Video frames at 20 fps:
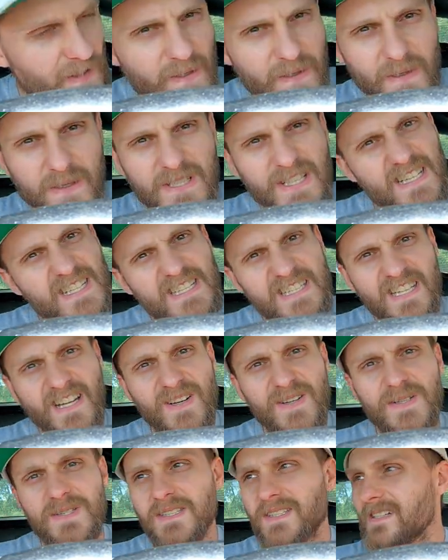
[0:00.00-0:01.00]
Whew, she's
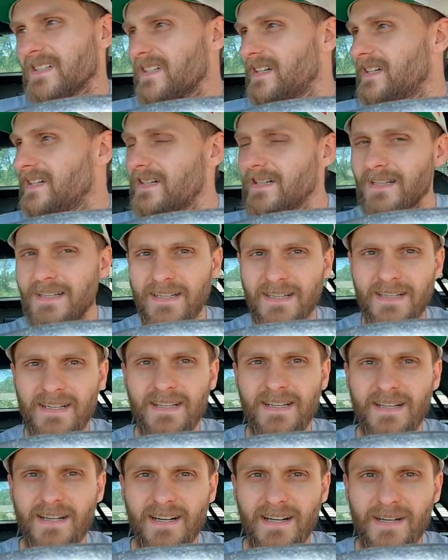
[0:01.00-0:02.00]
toasty.
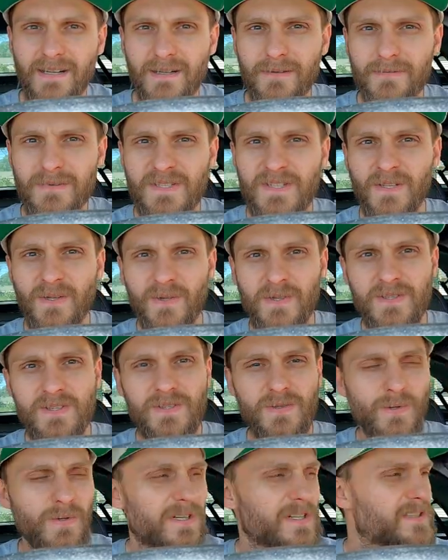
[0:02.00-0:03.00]
So the
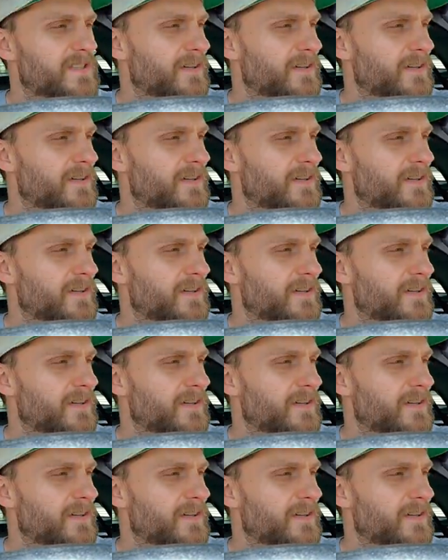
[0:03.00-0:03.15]
story